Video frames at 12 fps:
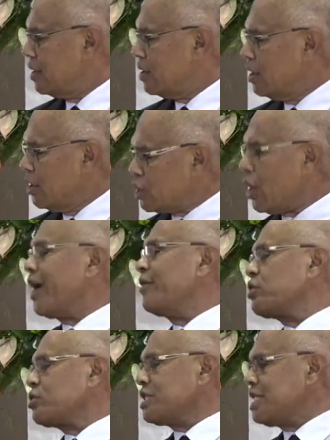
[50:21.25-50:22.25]
You don't have
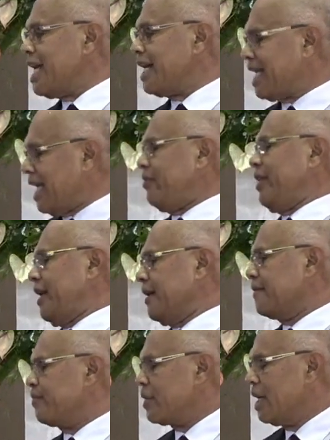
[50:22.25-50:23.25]
to see a giving.
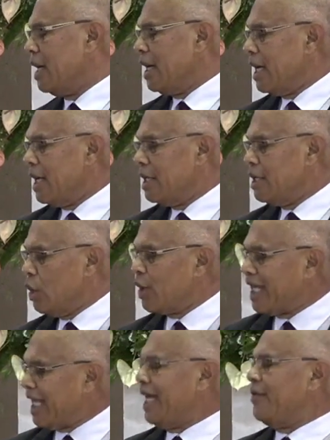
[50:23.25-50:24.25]
You
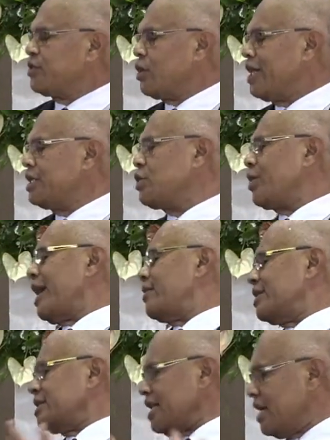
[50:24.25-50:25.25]
give so that you can
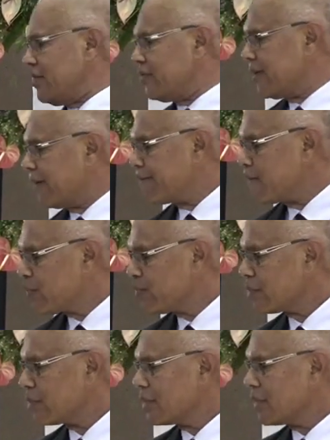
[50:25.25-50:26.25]
receive.
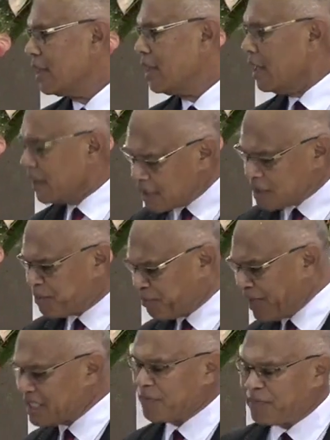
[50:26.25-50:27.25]
This
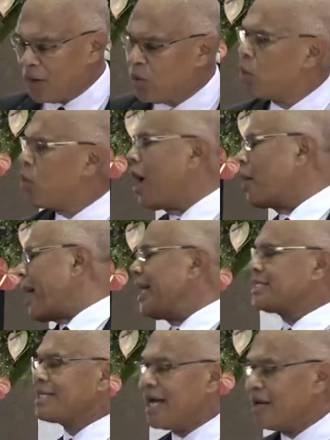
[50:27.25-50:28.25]
principle will walk by
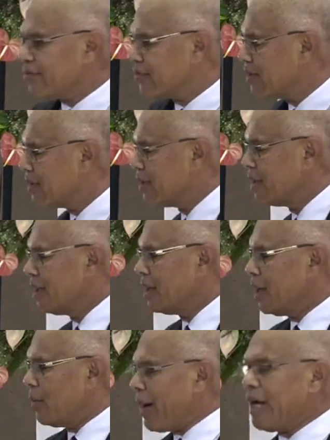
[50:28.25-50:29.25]
itself.
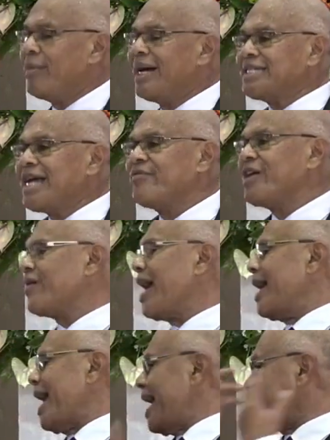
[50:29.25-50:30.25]
But you must have the
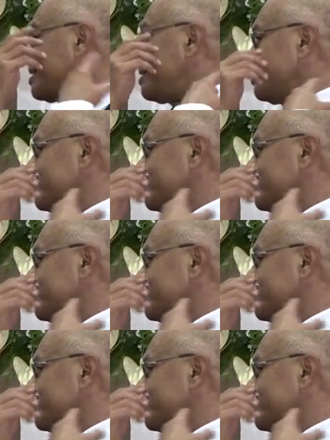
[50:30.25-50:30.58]
right attitude.